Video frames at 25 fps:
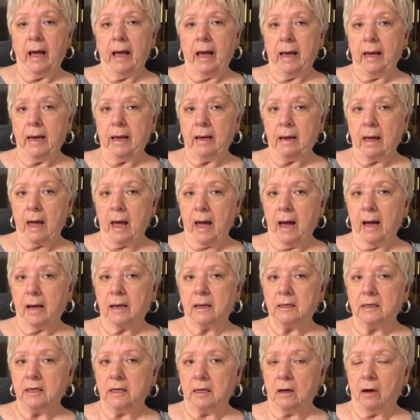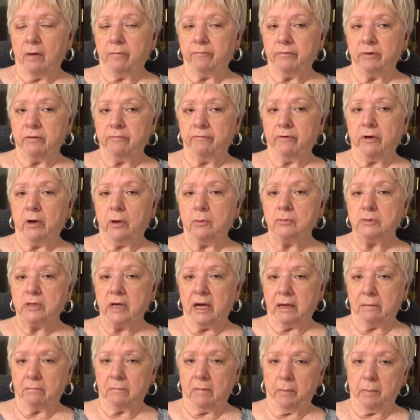and I could get off of the phone,
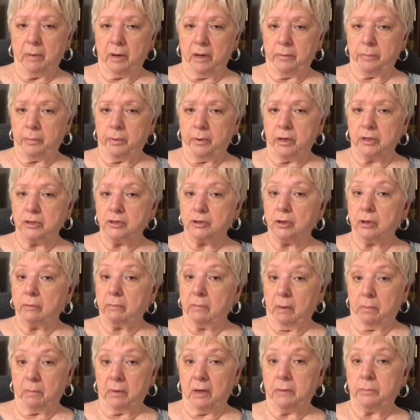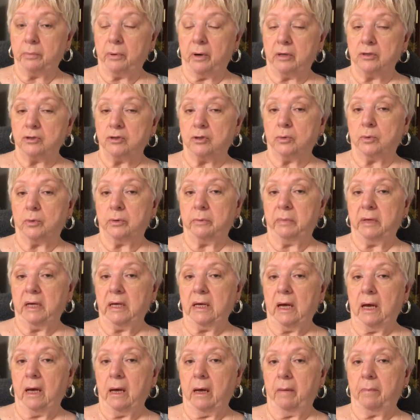take my blood pressure, and my blood pressure would
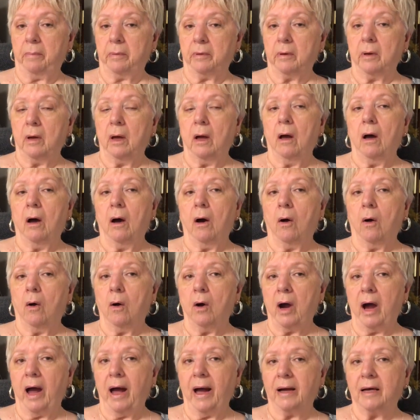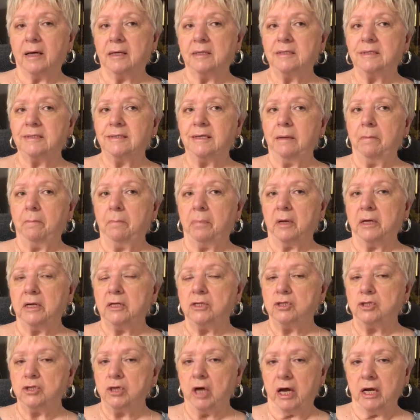be up. Or I could simply
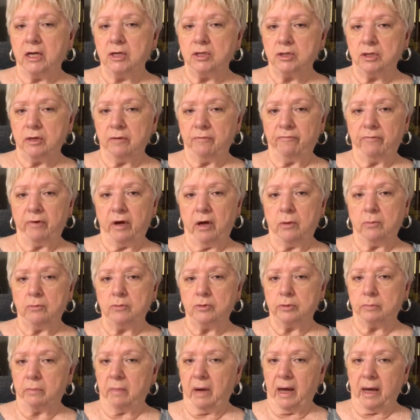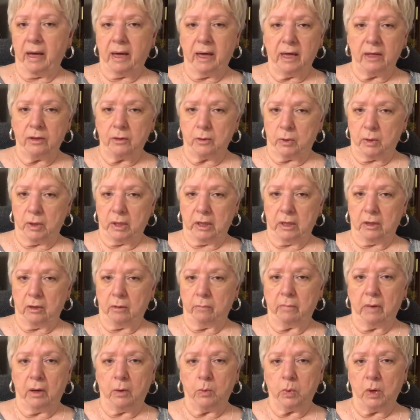change the phone to my other ear,
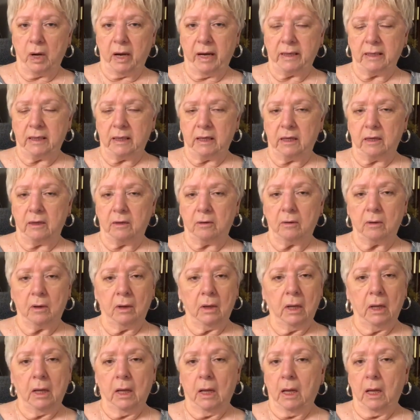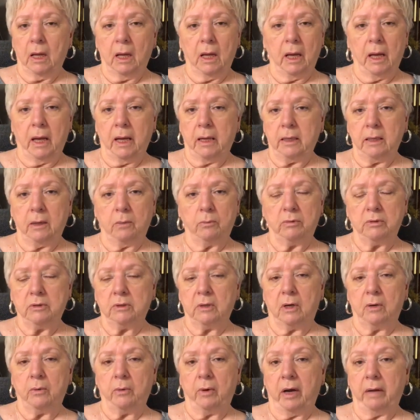my right ear, and it would
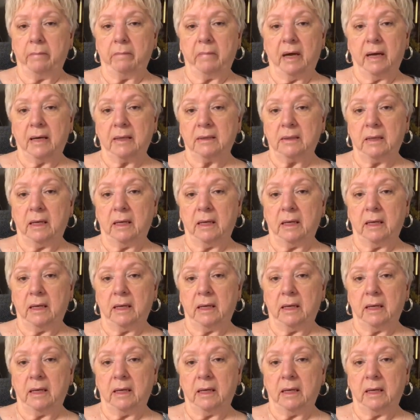go right back